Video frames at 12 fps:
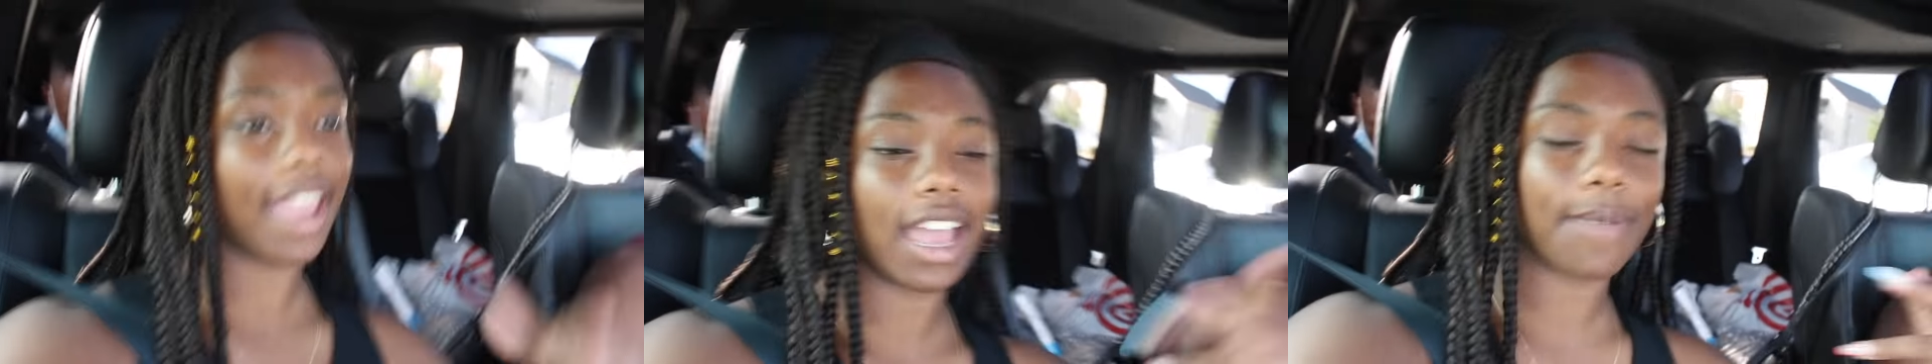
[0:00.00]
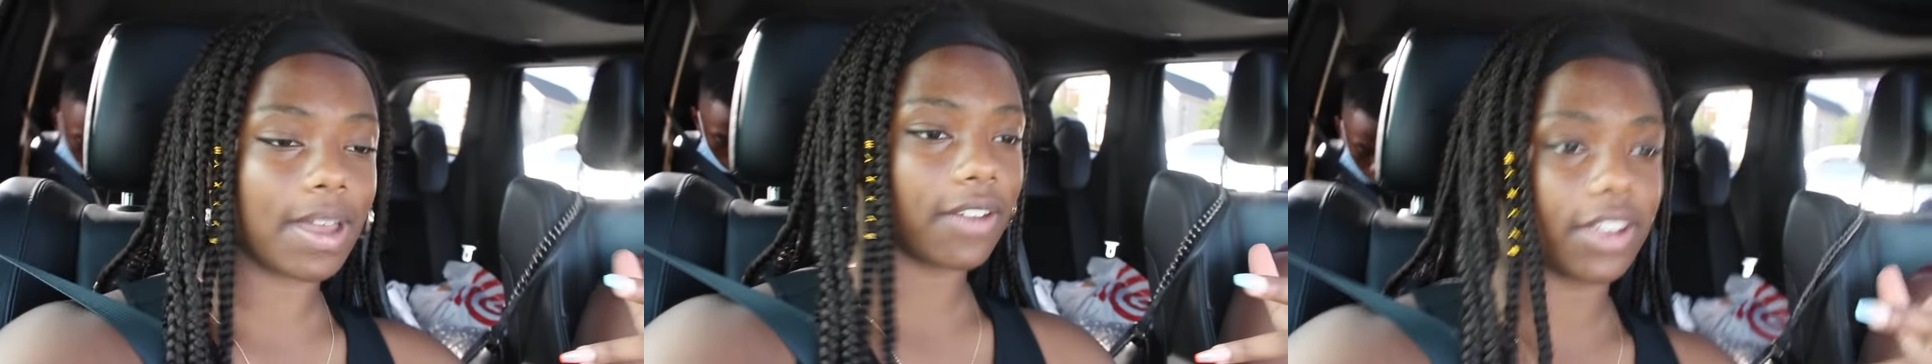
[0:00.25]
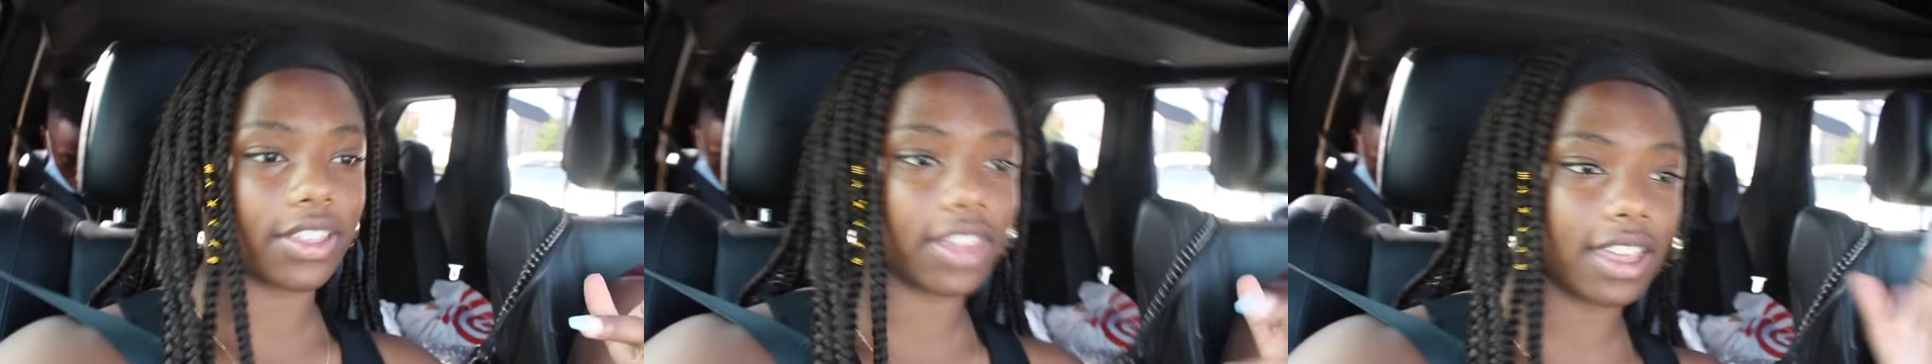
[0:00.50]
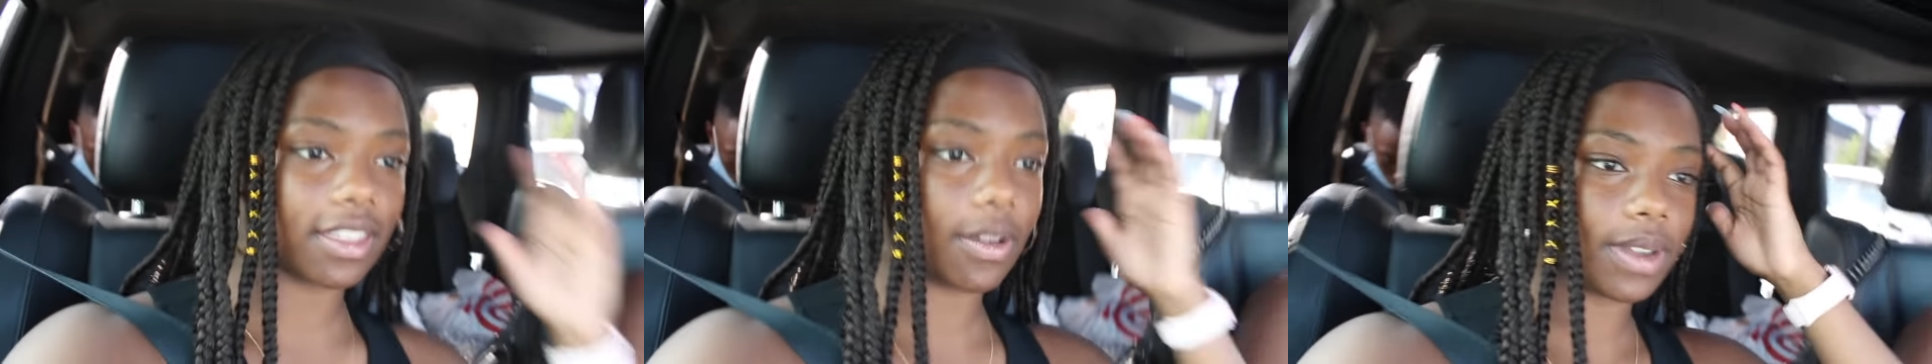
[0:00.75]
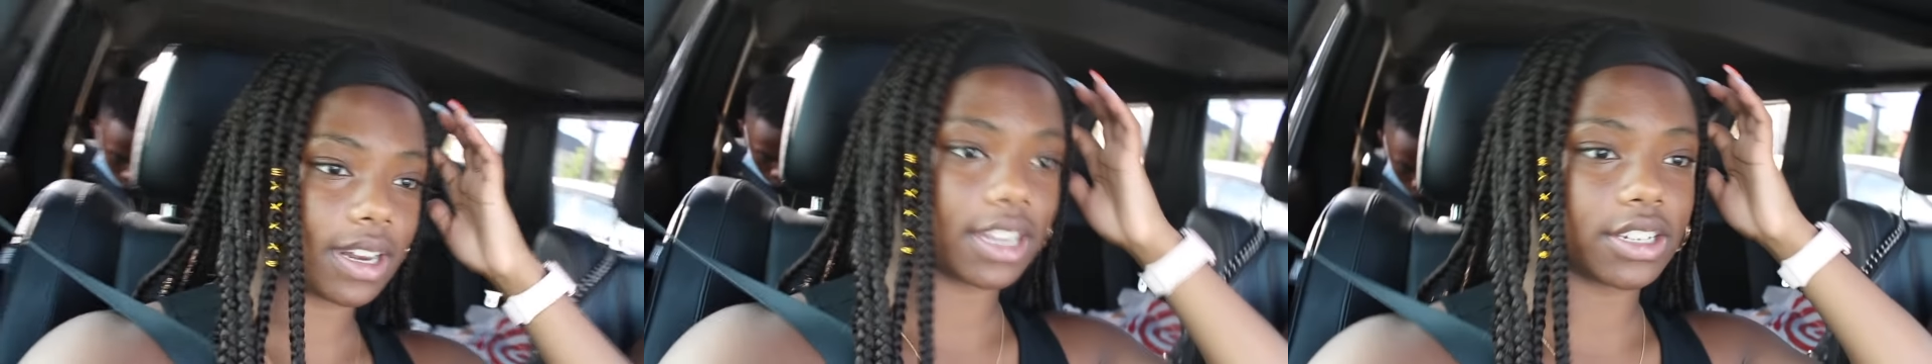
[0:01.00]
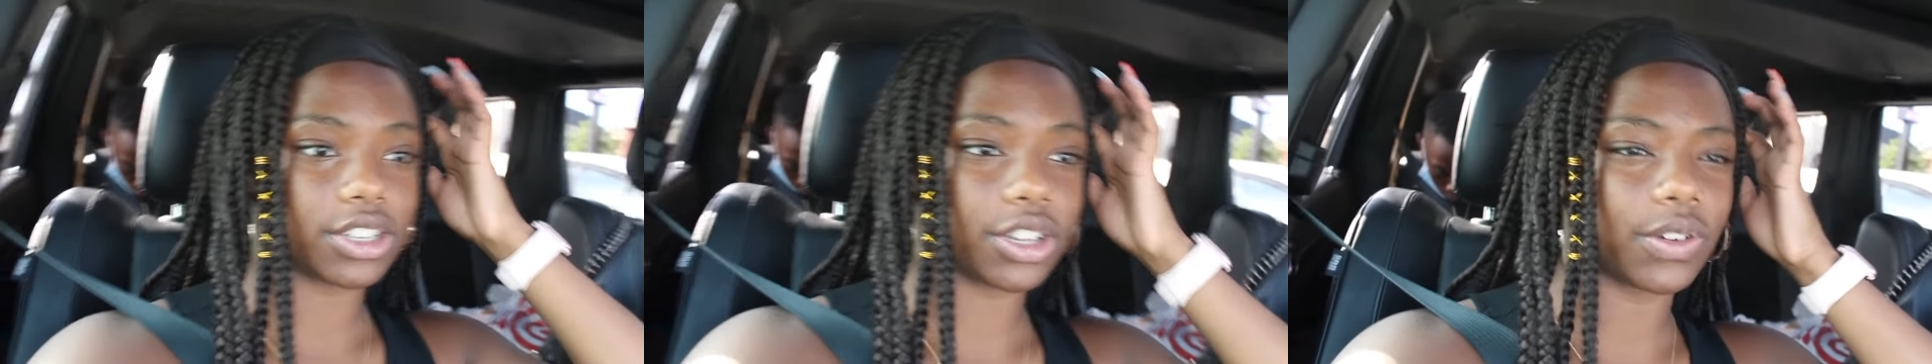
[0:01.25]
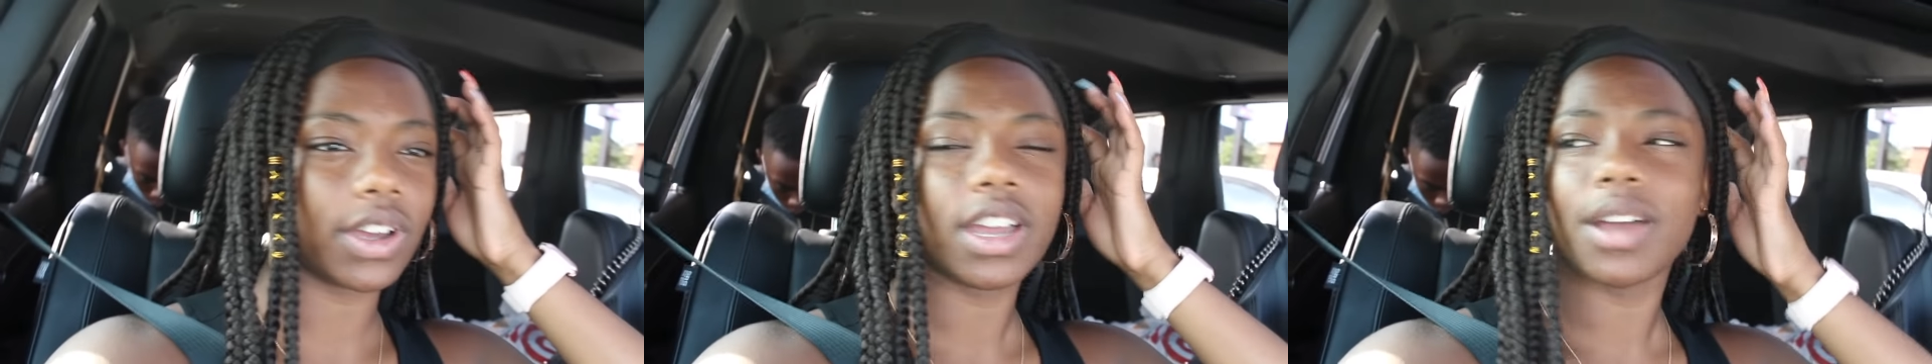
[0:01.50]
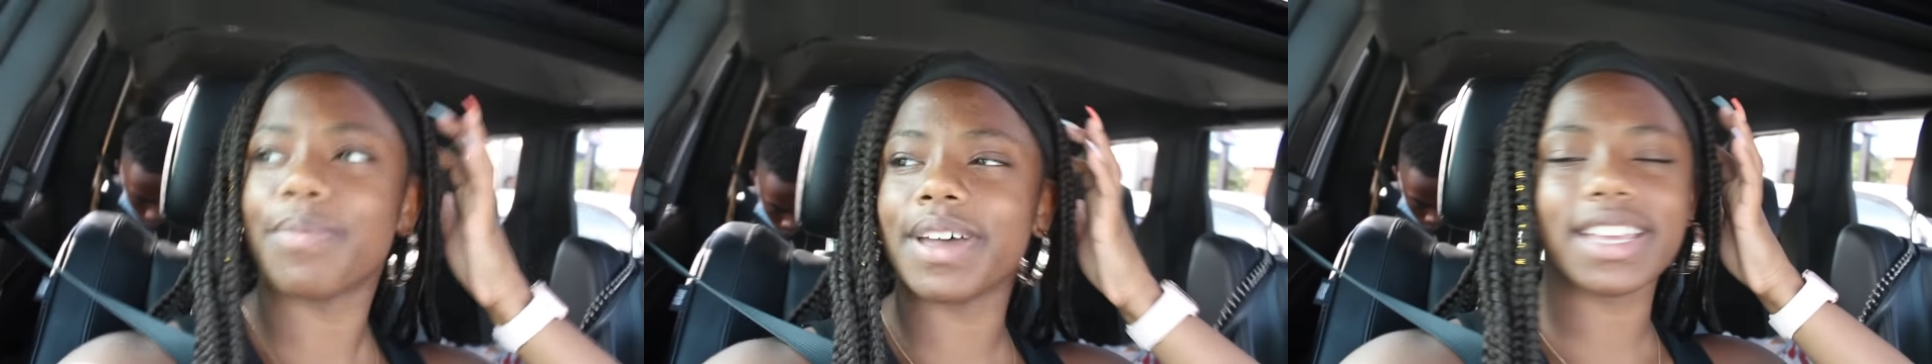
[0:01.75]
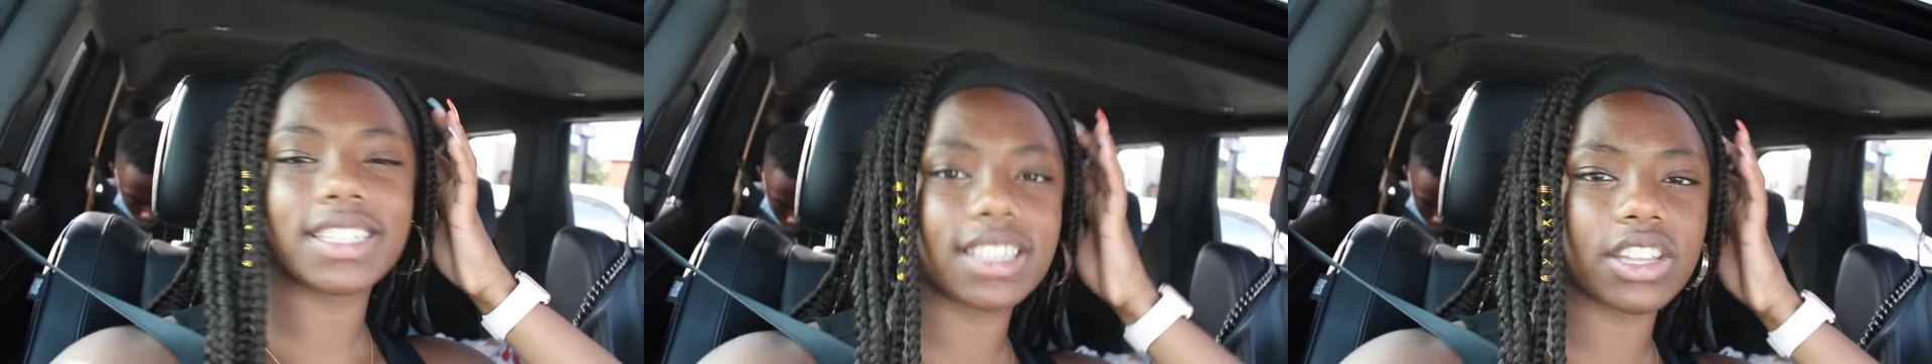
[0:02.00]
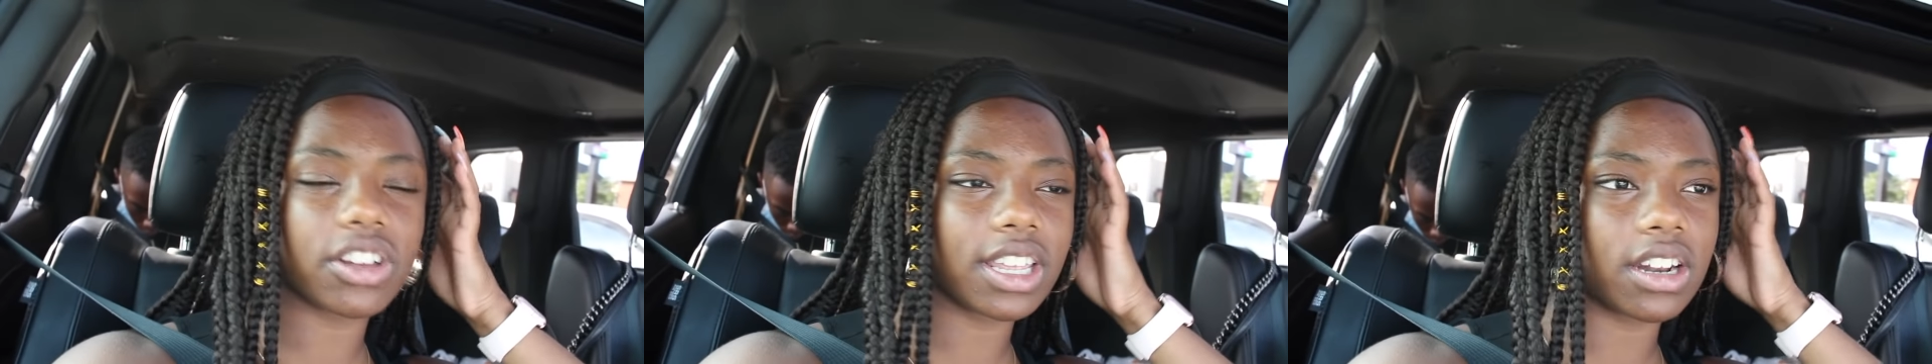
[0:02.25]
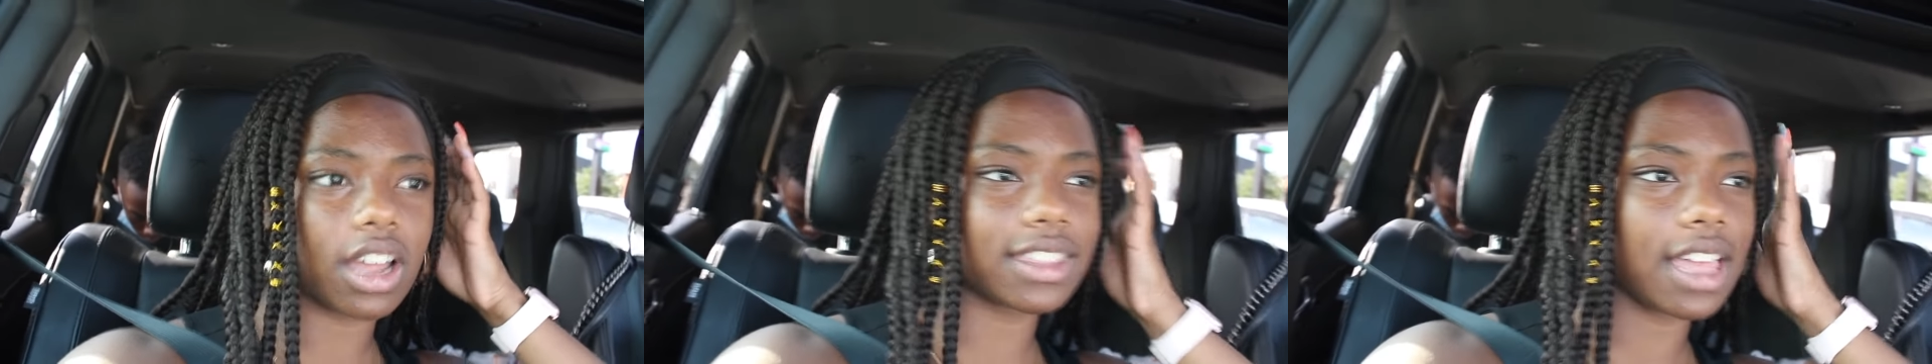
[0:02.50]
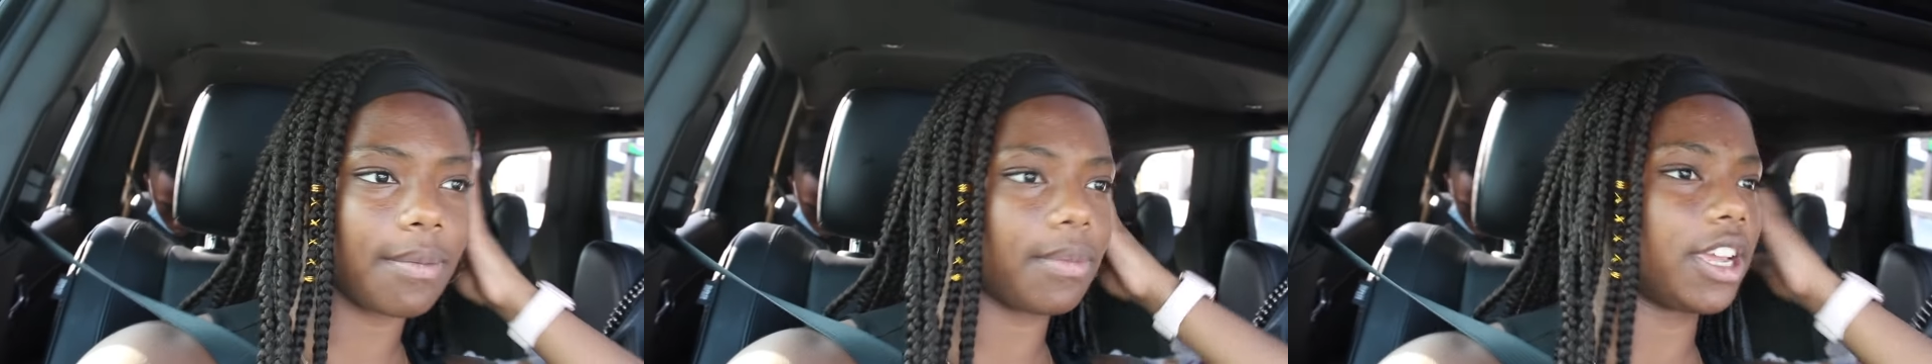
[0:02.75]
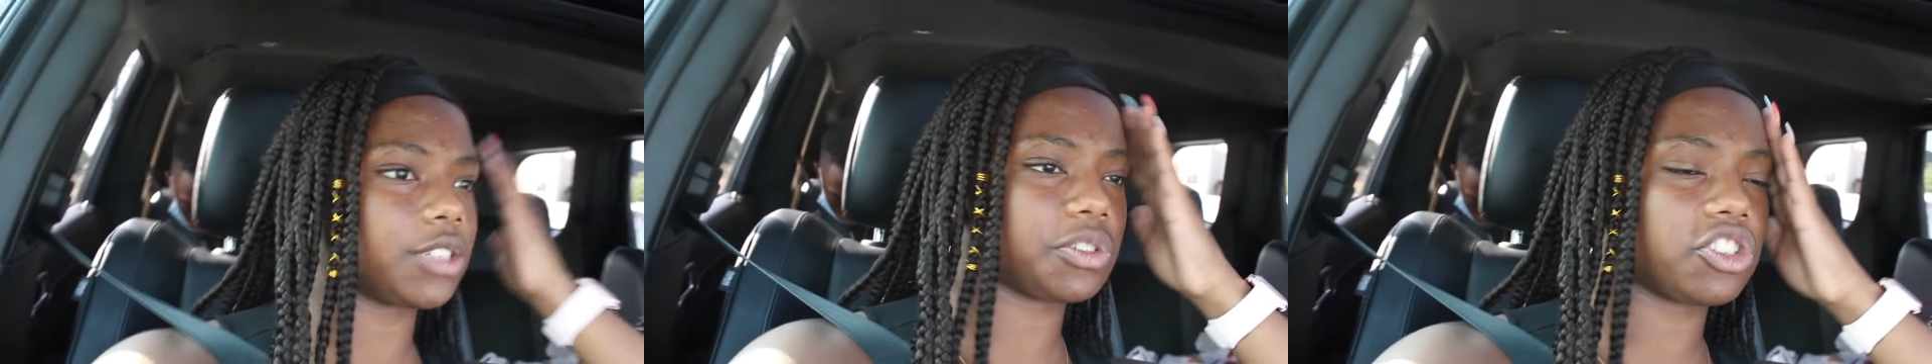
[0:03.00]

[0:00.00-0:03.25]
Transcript: hang up everything that we need to, but it's literally not that much.